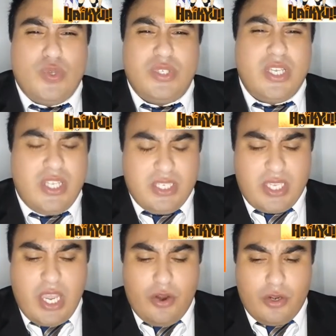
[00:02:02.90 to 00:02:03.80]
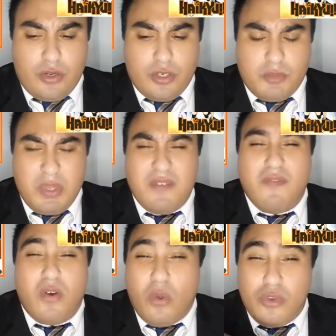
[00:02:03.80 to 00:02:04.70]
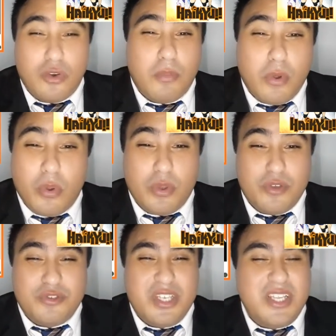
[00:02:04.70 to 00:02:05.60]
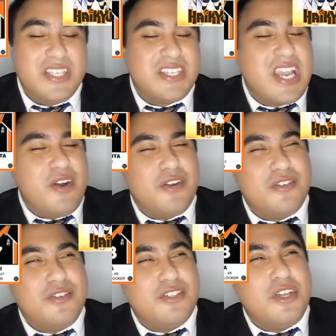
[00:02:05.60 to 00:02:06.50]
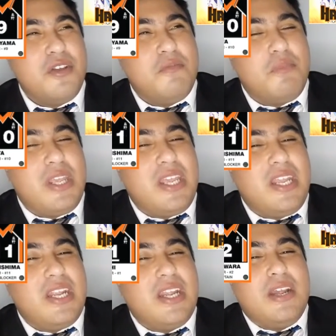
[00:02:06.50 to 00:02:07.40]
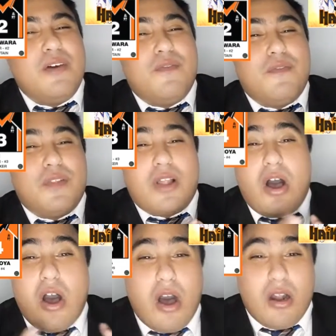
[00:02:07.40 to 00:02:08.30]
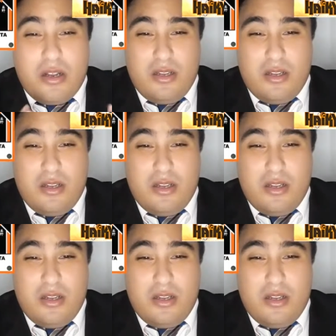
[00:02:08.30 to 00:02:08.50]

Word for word: you see these characters be vulnerable. You see these characters being flawed.